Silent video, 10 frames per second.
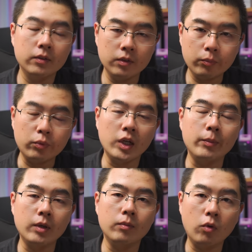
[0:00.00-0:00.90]
the
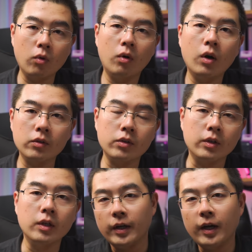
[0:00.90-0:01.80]
premium
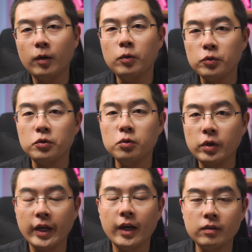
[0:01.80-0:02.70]
quality. Now you
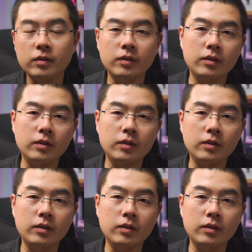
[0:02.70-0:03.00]
get